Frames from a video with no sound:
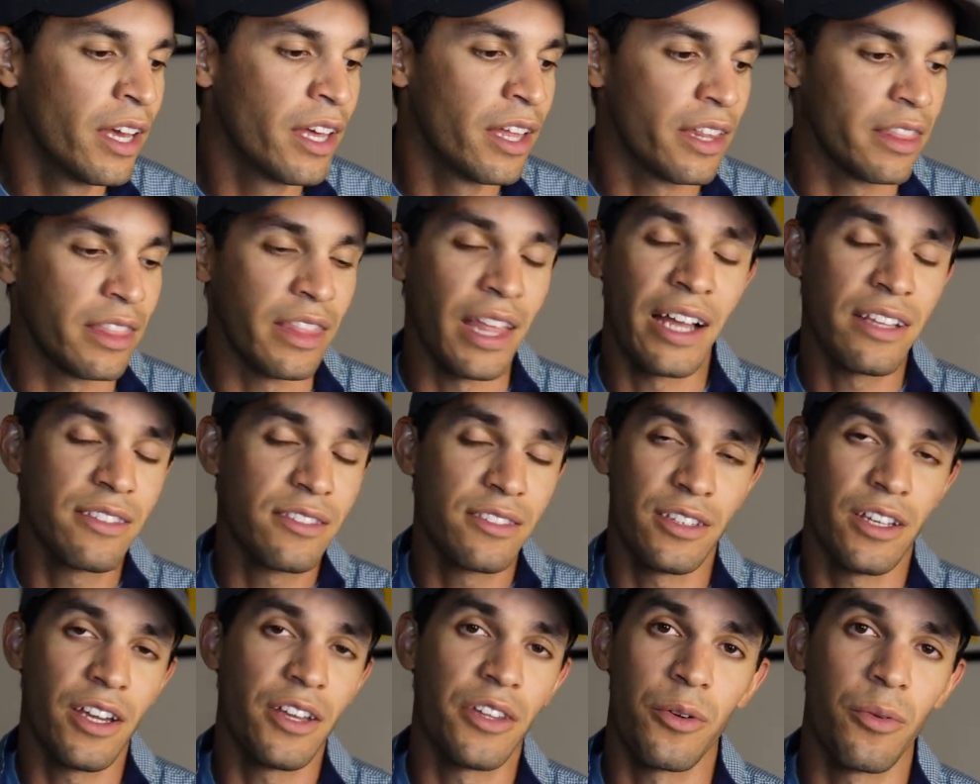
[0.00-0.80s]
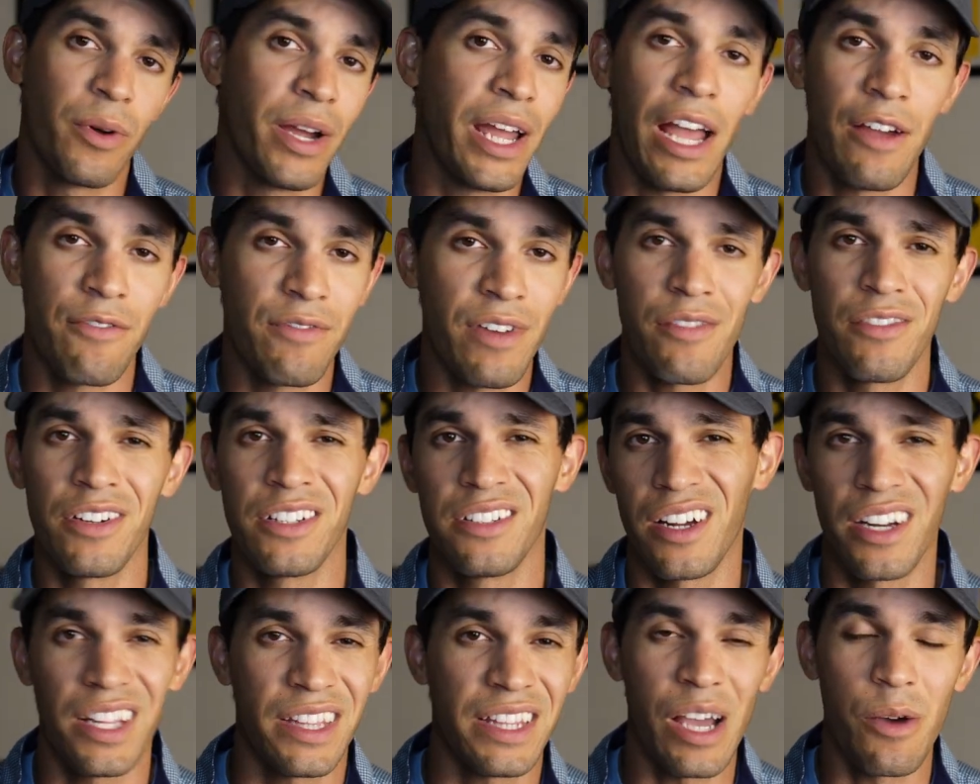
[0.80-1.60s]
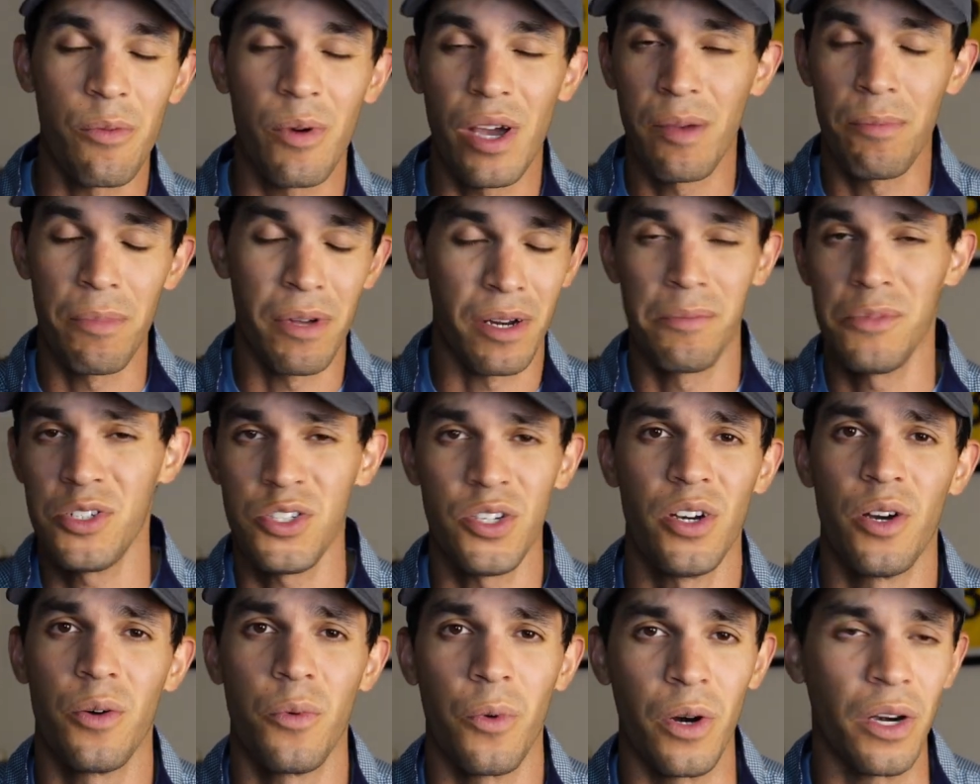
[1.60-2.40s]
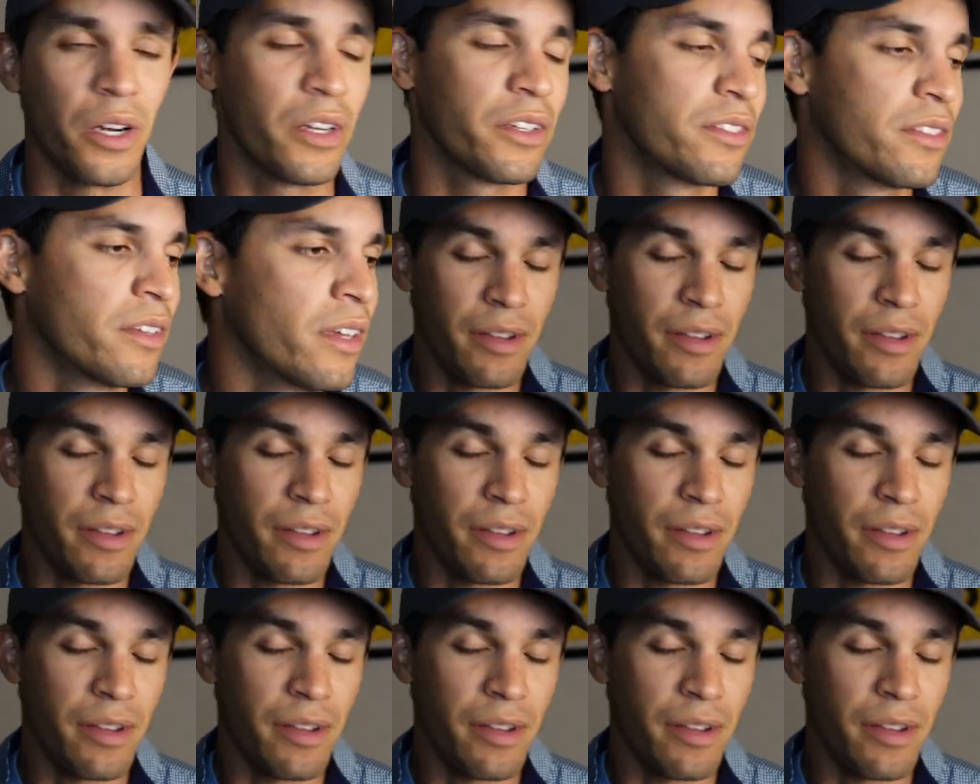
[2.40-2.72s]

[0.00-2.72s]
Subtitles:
And that's the other way. I've never done it that way, but I'm sure it works.